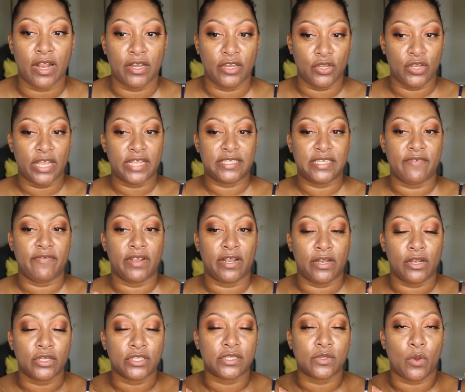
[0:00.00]
And it
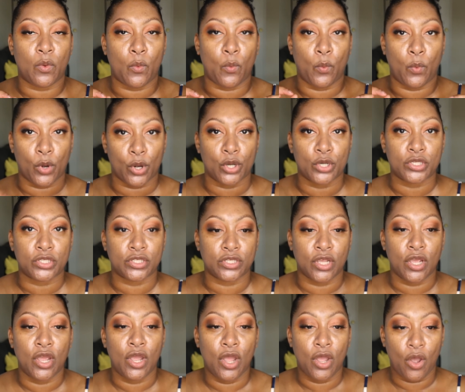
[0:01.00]
looks
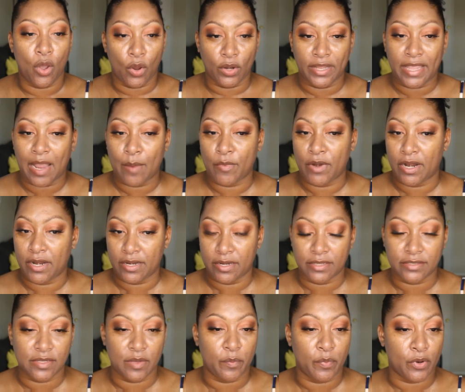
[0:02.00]
worse on camera than it
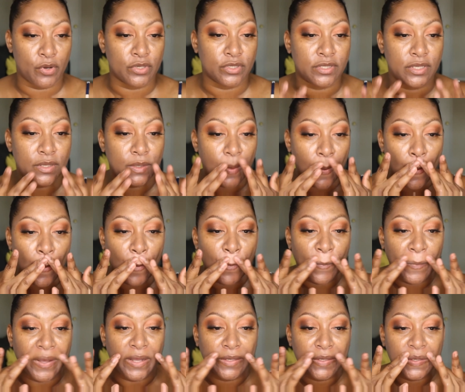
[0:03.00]
does in person,
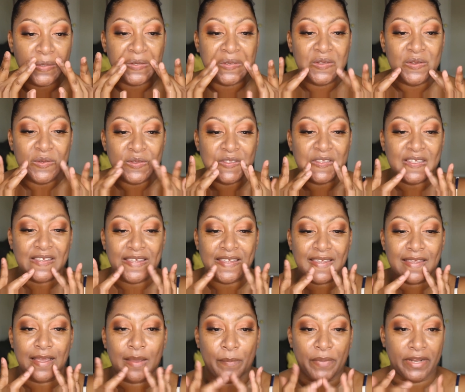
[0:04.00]
but you do
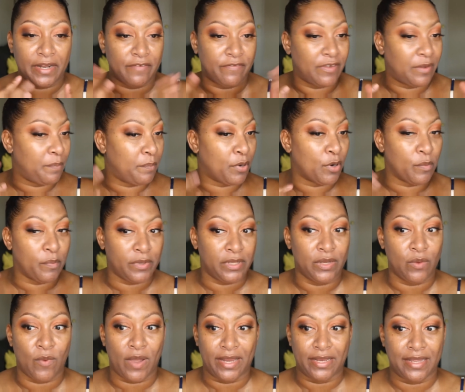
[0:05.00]
see a bit of a
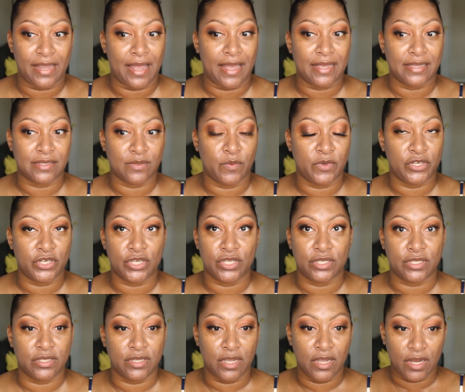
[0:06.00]
purpley white cast, which
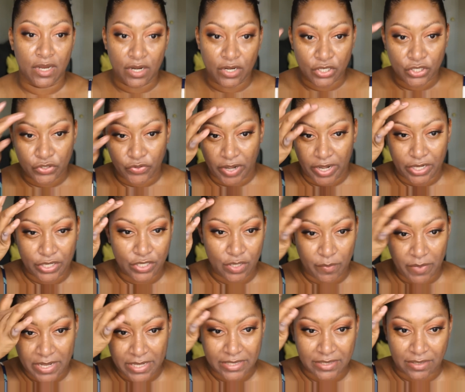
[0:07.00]
is strange to
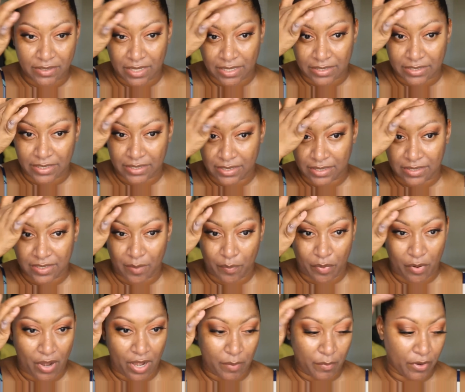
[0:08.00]
me since this is a
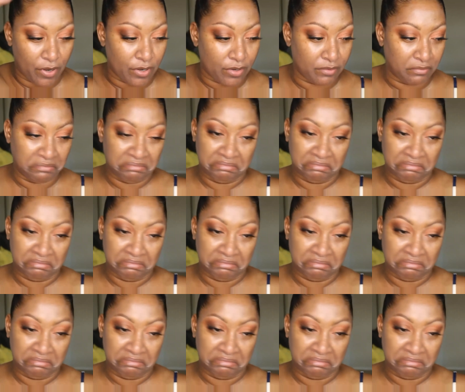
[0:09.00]
primer.